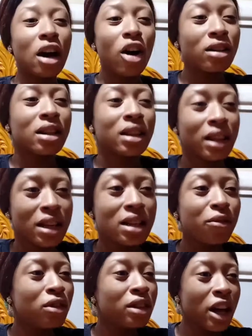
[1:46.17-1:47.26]
are all the things,
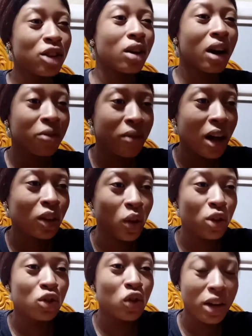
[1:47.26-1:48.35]
even natural factor
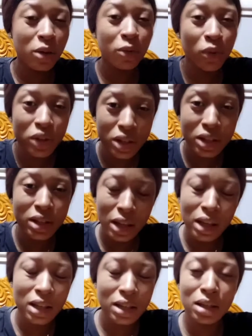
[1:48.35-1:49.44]
is joining forces
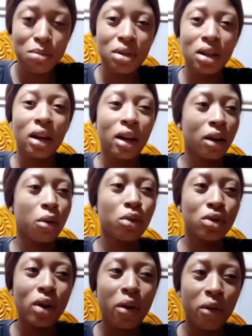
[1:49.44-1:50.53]
against me. Like, who
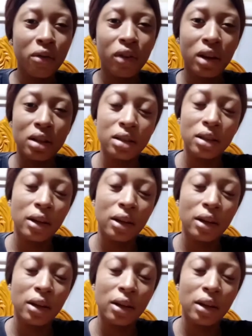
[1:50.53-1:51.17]
do I offend?